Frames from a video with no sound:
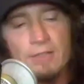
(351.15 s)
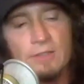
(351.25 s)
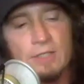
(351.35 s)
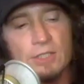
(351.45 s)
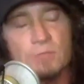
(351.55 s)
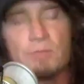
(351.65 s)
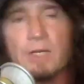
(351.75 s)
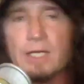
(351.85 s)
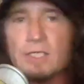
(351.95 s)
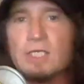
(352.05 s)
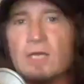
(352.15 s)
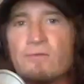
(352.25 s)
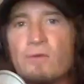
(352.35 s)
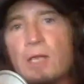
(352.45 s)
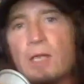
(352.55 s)
Right, and it's the
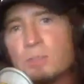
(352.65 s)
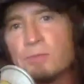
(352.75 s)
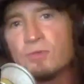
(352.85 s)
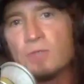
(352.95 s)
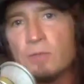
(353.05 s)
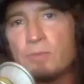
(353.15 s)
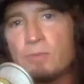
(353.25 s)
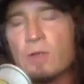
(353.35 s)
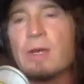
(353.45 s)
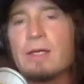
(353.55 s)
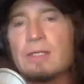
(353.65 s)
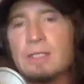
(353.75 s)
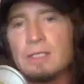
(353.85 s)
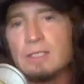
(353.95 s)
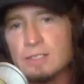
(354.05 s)
information, but the other part about it
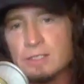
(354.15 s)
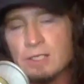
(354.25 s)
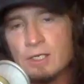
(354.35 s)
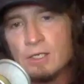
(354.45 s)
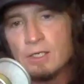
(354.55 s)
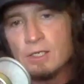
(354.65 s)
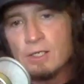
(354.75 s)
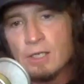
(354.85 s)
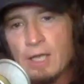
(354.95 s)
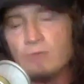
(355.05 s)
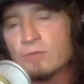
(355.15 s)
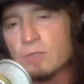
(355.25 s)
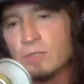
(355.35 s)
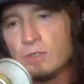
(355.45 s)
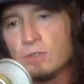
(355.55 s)
is
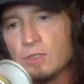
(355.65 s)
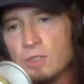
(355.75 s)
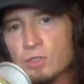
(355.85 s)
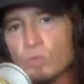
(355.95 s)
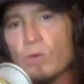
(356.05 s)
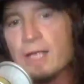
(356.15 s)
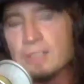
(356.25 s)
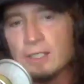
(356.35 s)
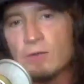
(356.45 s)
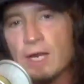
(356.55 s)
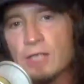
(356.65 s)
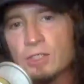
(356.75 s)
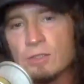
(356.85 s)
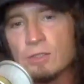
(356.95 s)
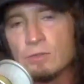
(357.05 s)
the direct
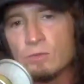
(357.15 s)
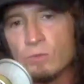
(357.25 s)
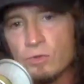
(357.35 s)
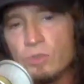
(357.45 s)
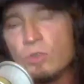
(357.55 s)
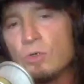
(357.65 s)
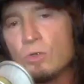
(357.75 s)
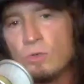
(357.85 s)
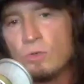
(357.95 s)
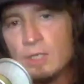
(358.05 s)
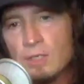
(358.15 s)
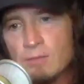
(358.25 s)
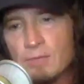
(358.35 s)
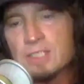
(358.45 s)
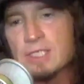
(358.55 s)
interaction with you,
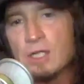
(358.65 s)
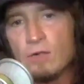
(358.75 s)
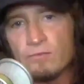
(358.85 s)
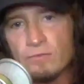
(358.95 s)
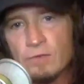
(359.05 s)
myself,